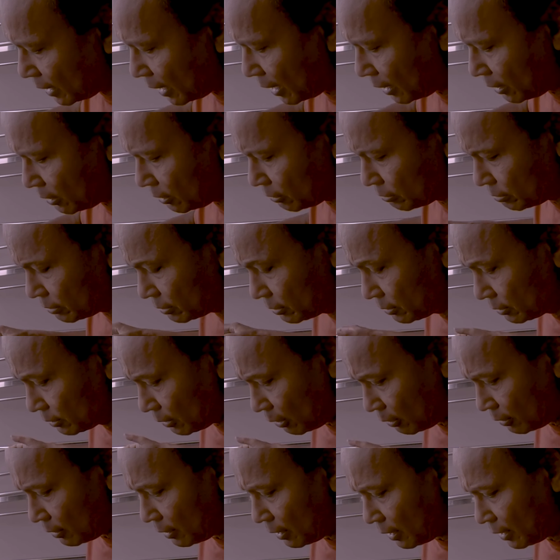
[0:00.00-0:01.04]
I looked
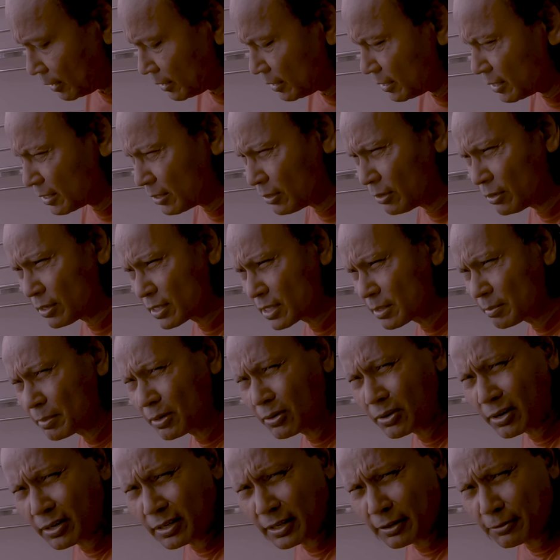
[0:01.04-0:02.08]
online. It costs
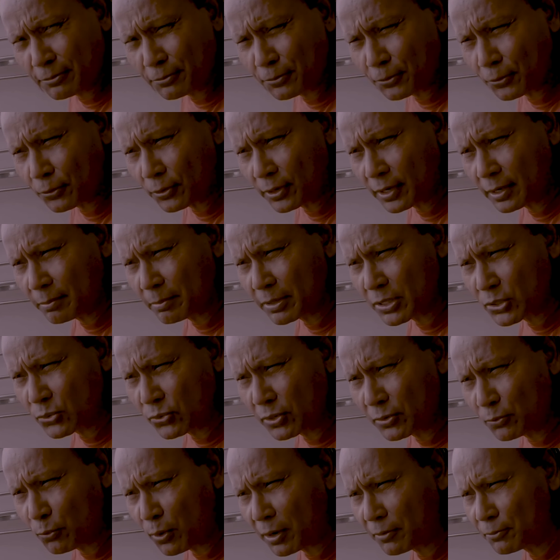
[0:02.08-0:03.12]
about 140,
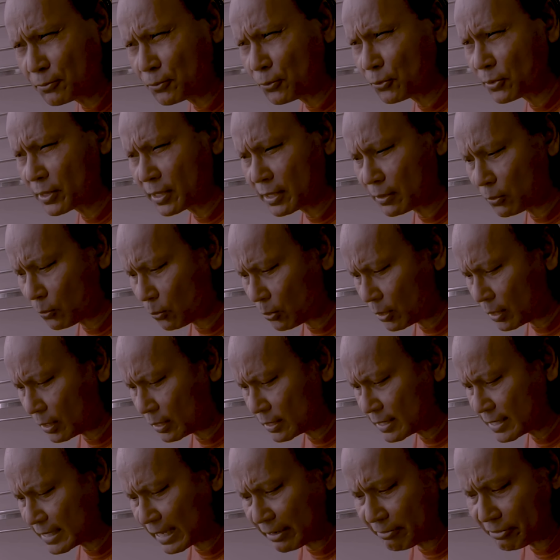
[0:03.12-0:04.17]
between 140 and
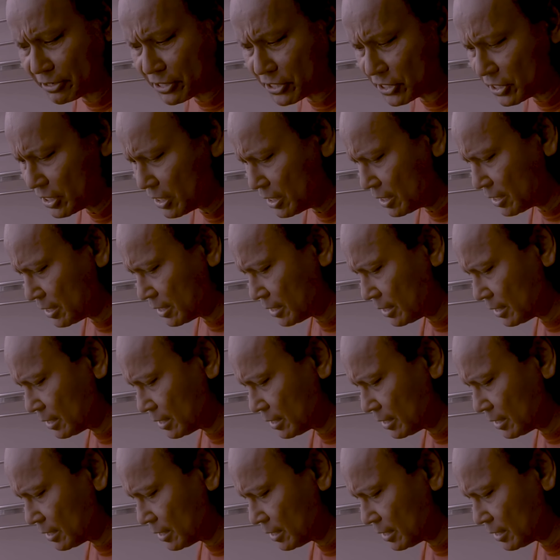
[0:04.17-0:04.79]
170.